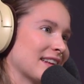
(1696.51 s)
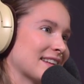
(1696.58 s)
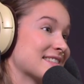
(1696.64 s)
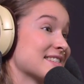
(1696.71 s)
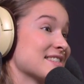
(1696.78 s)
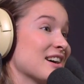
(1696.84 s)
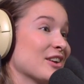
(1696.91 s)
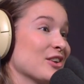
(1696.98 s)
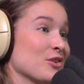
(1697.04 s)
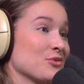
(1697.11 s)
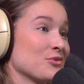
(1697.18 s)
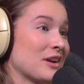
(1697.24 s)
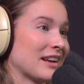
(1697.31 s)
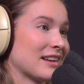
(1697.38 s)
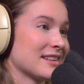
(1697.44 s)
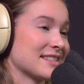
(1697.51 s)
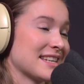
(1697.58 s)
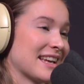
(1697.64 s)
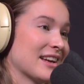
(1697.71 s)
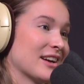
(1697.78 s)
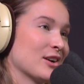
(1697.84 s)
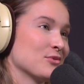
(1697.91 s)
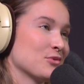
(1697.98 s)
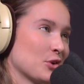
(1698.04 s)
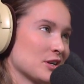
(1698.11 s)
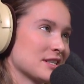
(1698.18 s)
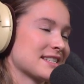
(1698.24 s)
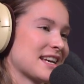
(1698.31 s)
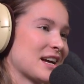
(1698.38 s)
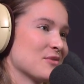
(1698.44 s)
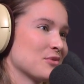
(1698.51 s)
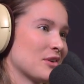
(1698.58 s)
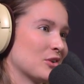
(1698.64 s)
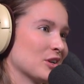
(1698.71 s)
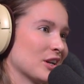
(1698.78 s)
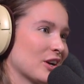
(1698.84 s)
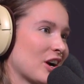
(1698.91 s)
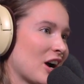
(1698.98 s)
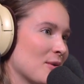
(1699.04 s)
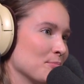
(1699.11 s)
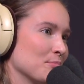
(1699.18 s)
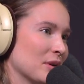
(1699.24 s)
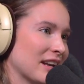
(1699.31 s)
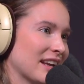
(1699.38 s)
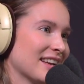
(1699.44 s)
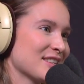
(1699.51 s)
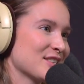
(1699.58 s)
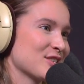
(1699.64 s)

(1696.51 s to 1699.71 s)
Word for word: It's not your uh, first time founding a company.